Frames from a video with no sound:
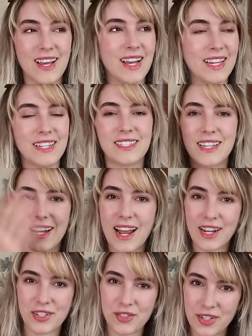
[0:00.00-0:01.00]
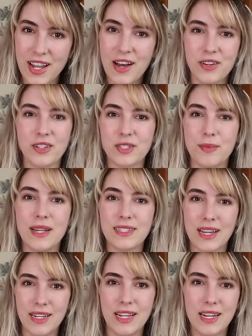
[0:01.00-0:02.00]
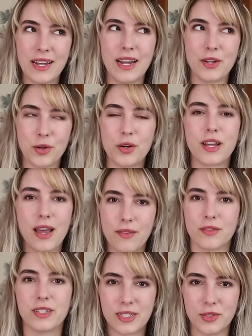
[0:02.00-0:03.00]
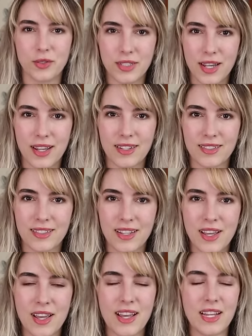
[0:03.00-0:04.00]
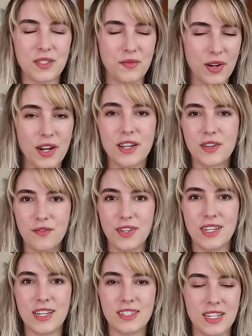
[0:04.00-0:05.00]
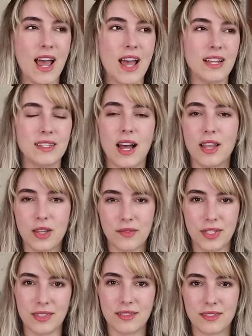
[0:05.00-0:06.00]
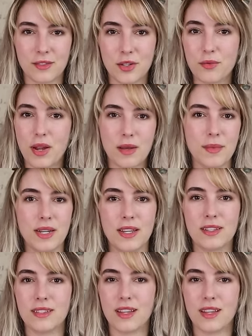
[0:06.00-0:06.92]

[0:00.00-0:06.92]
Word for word: it is that extra counter space I need and I cook every single day. It's very convenient and I love it couldn't recommend it